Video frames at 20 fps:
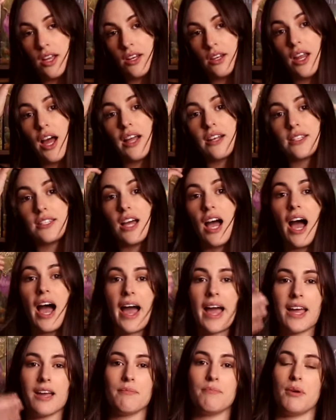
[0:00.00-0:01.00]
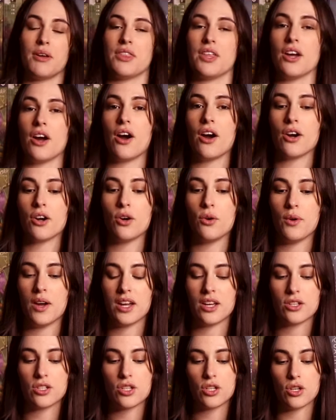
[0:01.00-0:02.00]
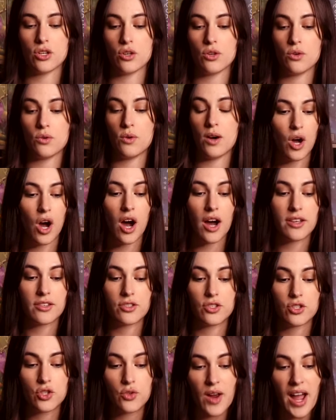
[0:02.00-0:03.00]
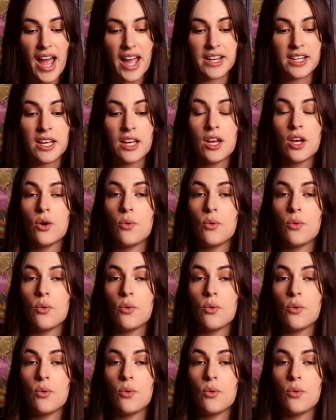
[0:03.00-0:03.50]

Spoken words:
not die, but they are going to cause dread,